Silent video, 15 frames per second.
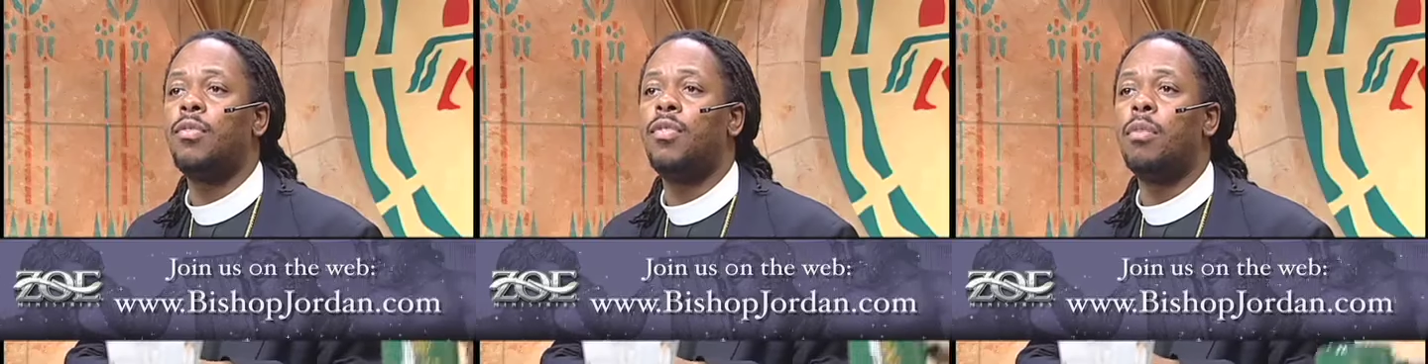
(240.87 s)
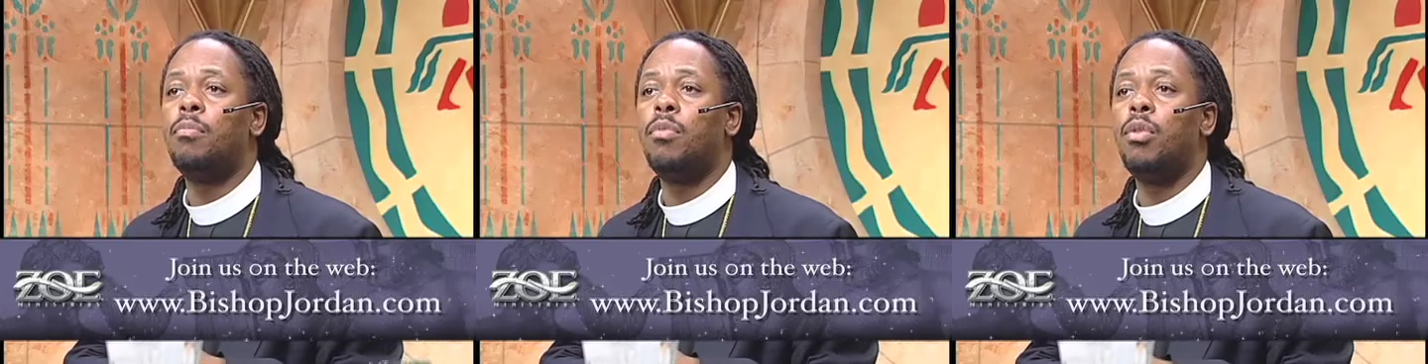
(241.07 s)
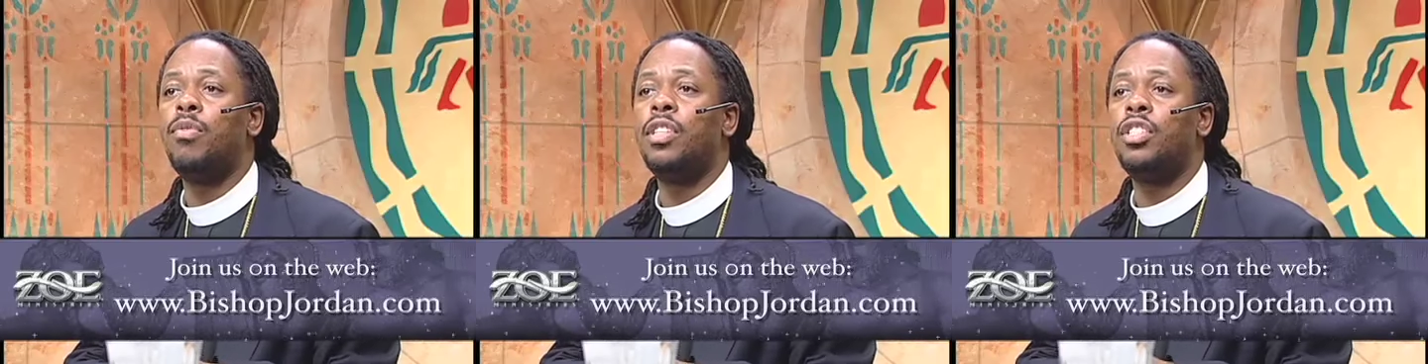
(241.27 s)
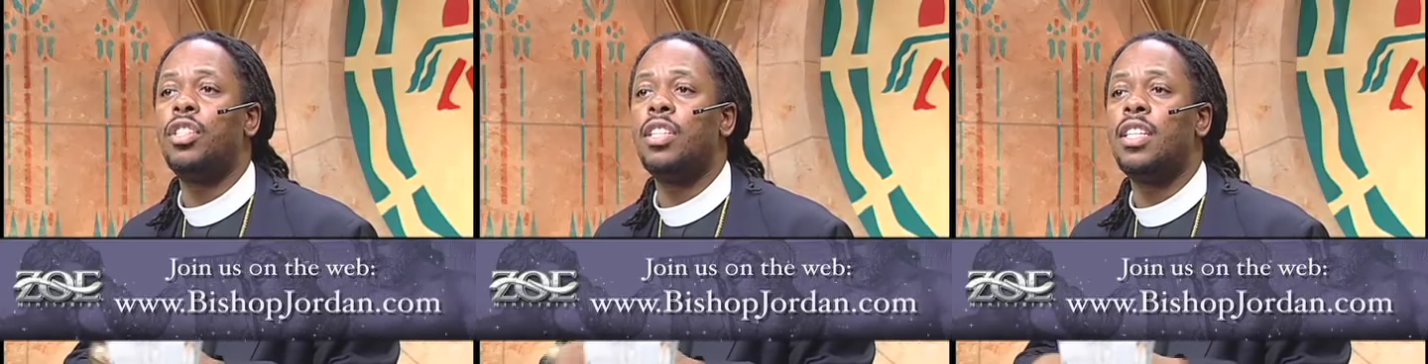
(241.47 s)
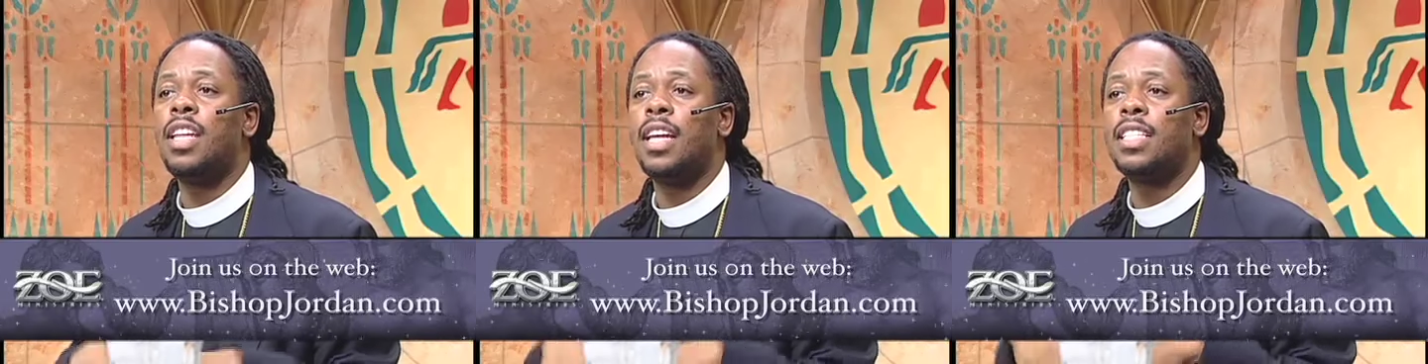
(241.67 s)
from moving to
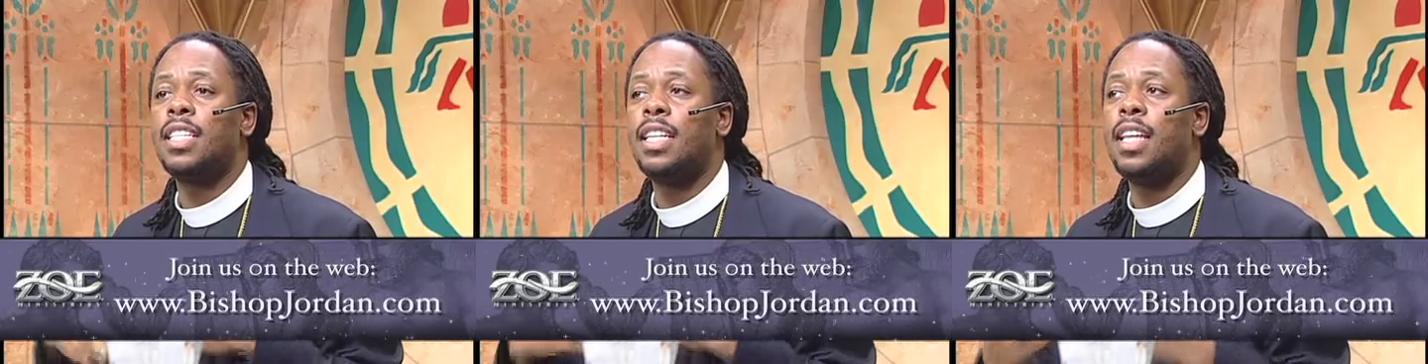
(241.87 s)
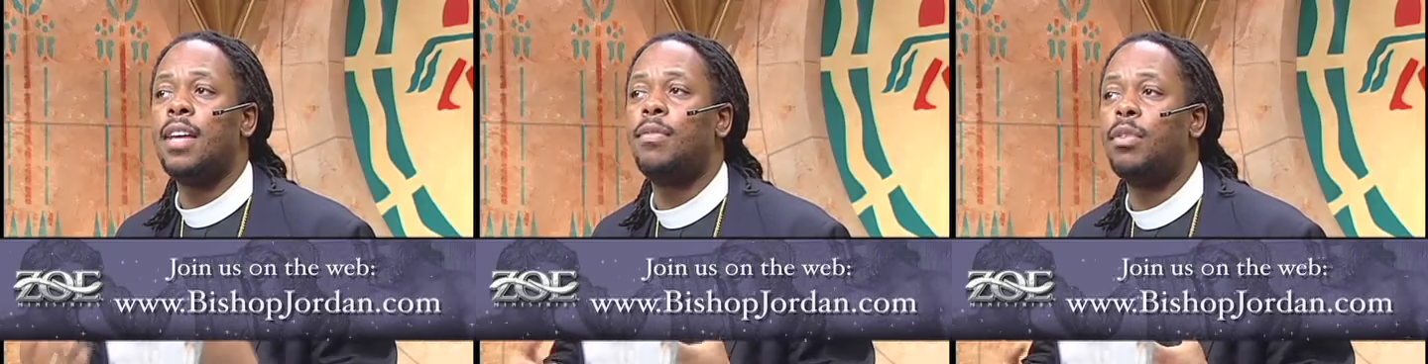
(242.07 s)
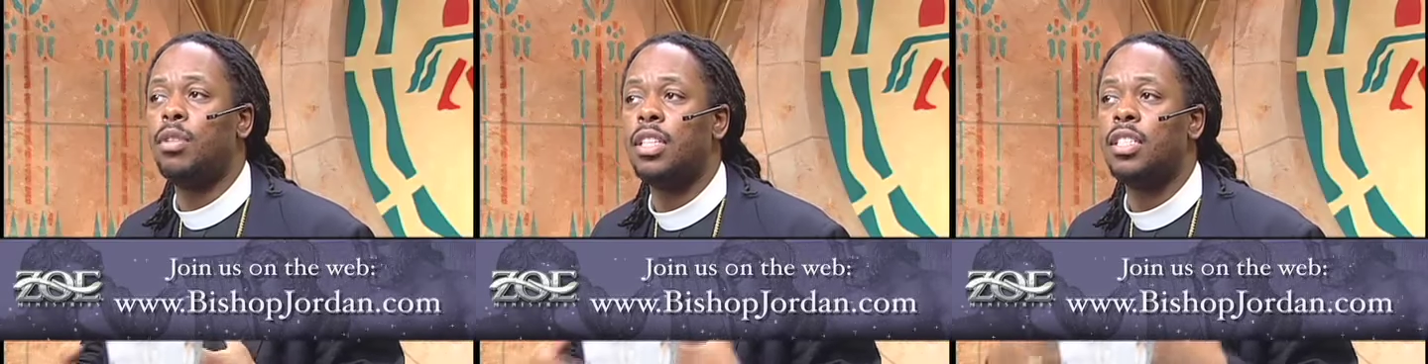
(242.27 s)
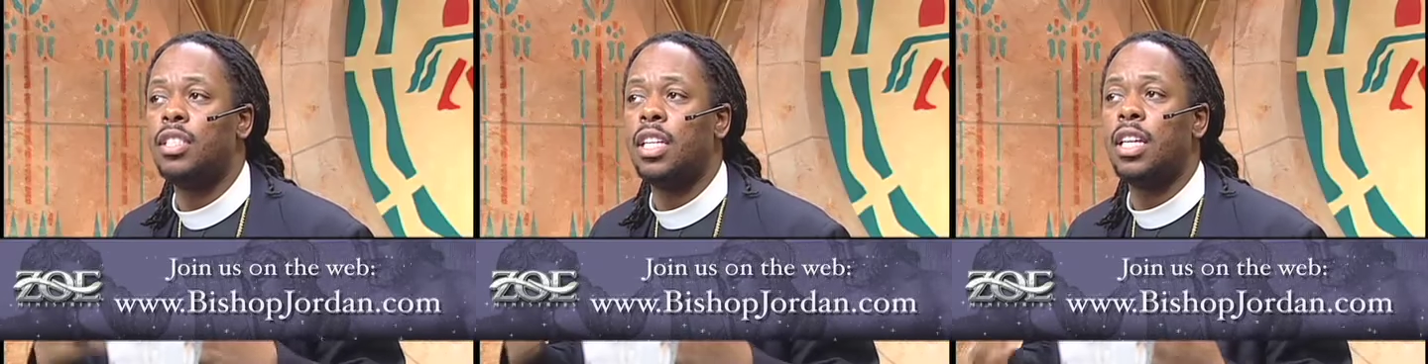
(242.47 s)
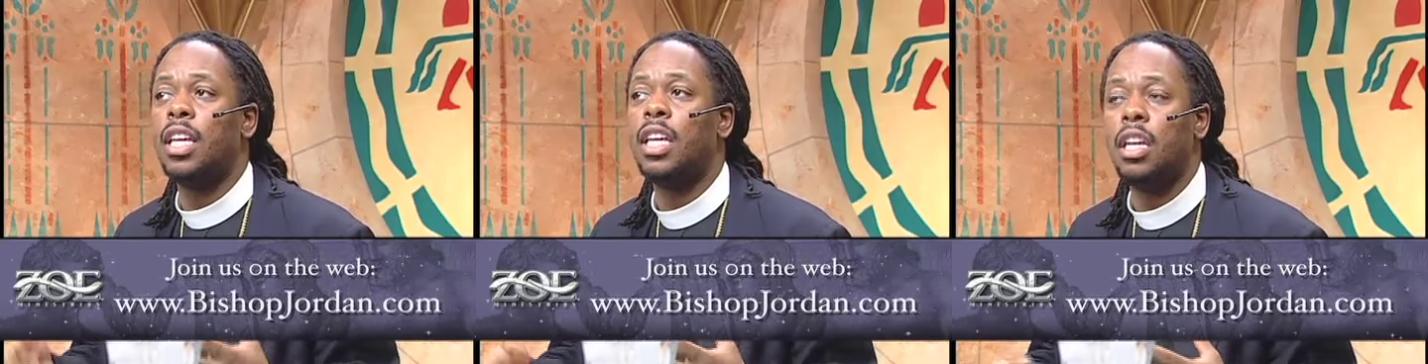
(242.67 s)
the next level is
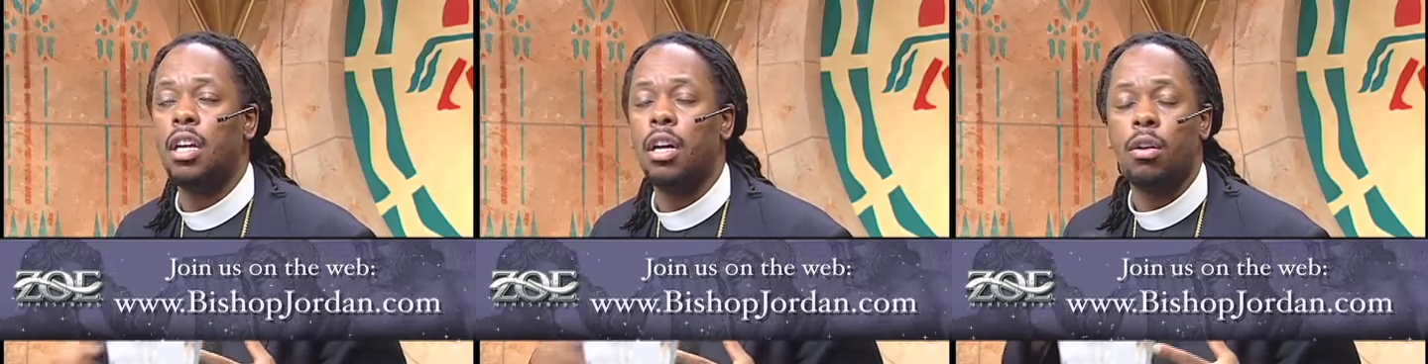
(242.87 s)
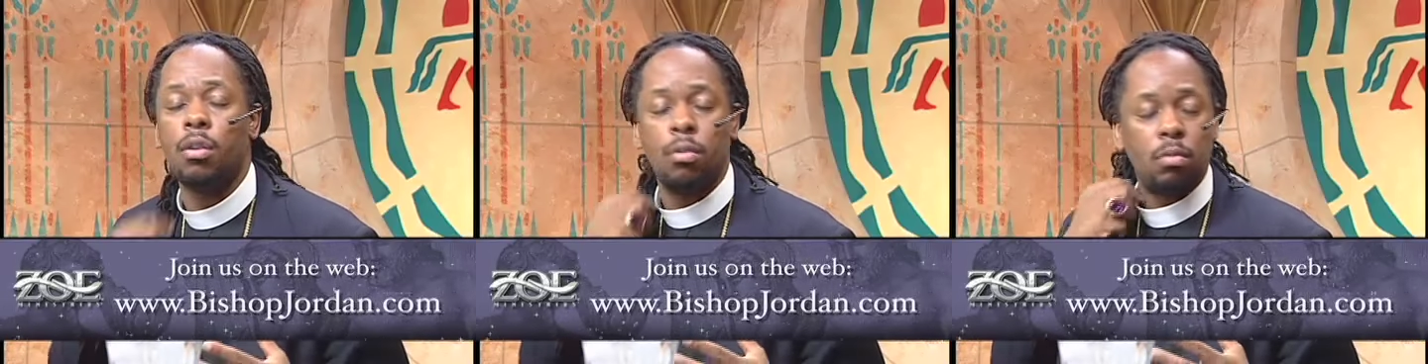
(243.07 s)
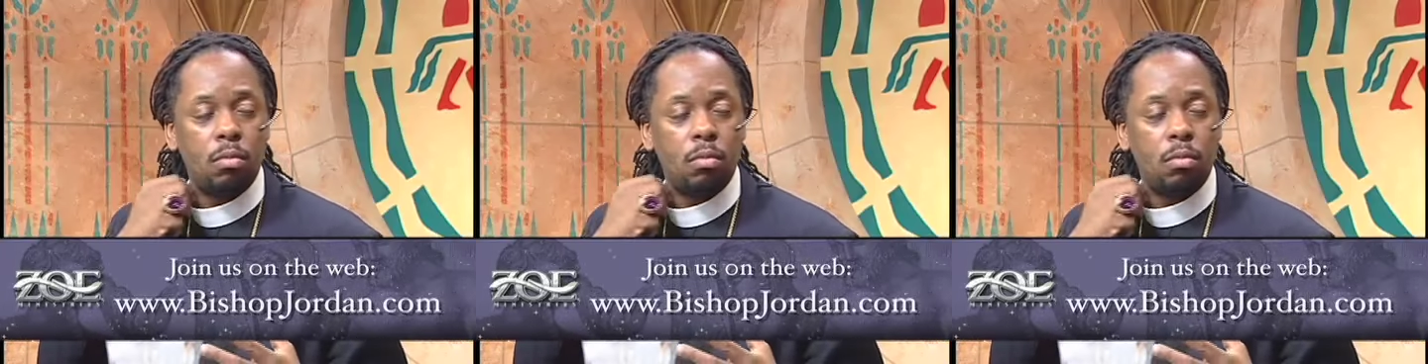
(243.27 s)
the ego.